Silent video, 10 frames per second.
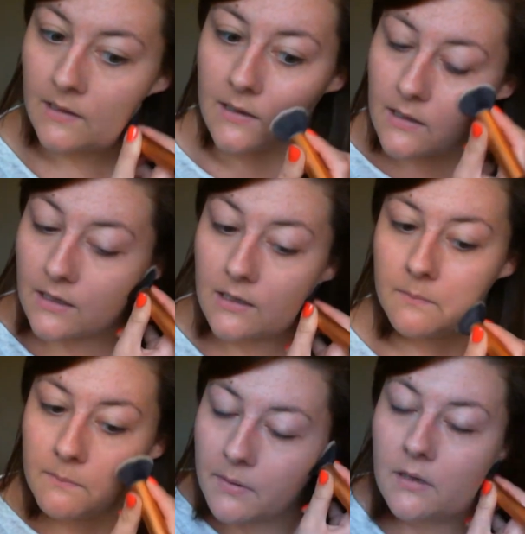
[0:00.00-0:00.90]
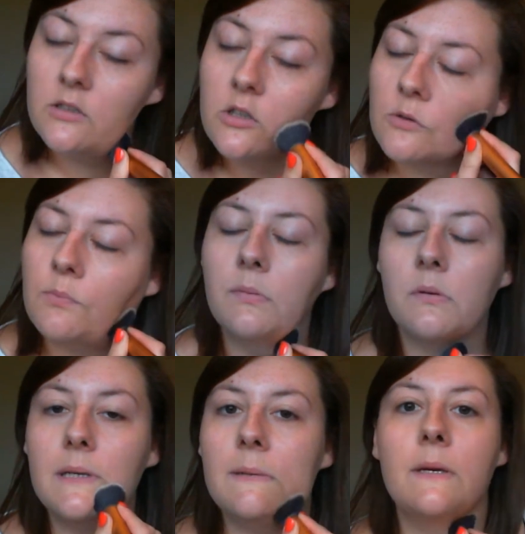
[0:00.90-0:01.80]
but you could
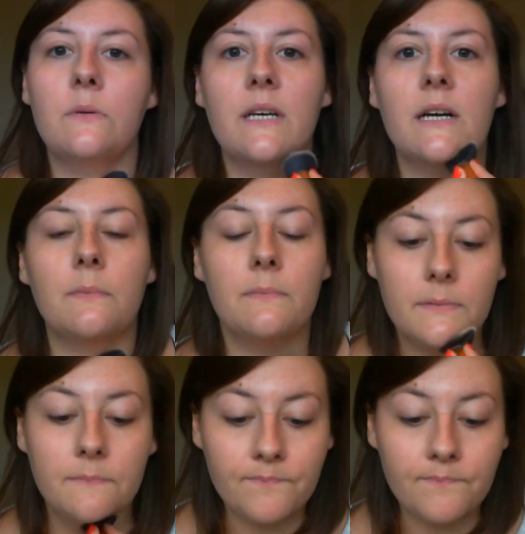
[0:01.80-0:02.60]
probably build it up.